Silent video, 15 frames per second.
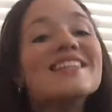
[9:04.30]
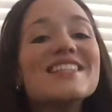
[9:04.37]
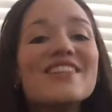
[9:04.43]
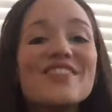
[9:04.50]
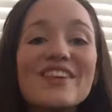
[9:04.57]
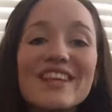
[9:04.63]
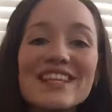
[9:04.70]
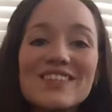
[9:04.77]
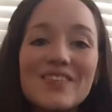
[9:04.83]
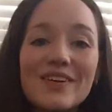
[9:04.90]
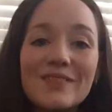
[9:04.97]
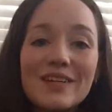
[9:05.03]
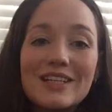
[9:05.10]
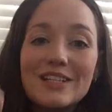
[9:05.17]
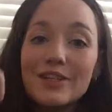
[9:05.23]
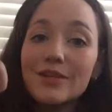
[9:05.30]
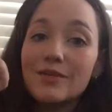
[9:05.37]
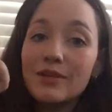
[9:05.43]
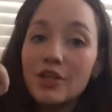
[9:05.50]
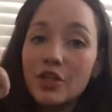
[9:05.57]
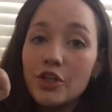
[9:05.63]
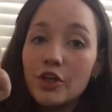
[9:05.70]
So for this one we
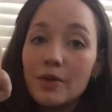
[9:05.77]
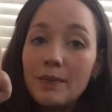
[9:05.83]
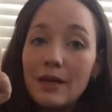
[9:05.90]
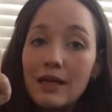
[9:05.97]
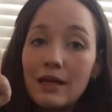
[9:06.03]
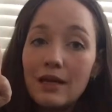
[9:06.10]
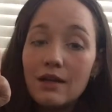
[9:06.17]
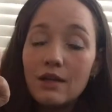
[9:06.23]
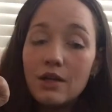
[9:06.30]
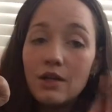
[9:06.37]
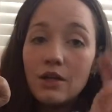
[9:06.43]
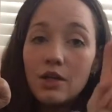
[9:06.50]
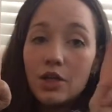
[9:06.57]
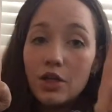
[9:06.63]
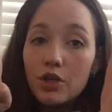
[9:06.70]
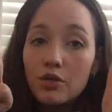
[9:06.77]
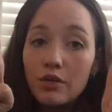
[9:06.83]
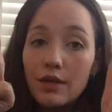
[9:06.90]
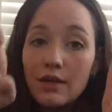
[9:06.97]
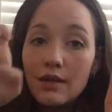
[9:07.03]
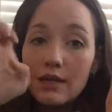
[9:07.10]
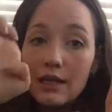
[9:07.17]
do European
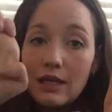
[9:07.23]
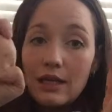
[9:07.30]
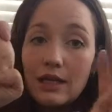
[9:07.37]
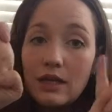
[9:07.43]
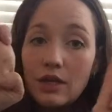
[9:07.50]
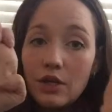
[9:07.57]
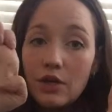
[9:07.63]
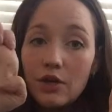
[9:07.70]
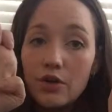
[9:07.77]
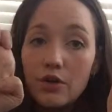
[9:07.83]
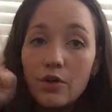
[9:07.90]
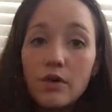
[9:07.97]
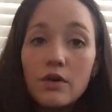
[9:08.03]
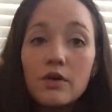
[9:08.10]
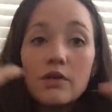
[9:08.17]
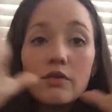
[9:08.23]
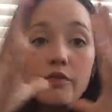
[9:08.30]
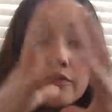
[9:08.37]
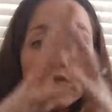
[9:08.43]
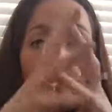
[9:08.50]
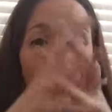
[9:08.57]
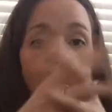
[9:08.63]
Union, EU,
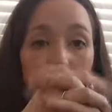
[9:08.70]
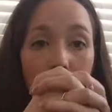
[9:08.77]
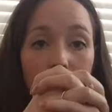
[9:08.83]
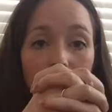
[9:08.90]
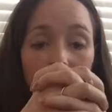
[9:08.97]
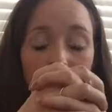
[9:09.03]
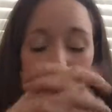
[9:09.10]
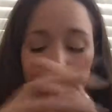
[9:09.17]
formed.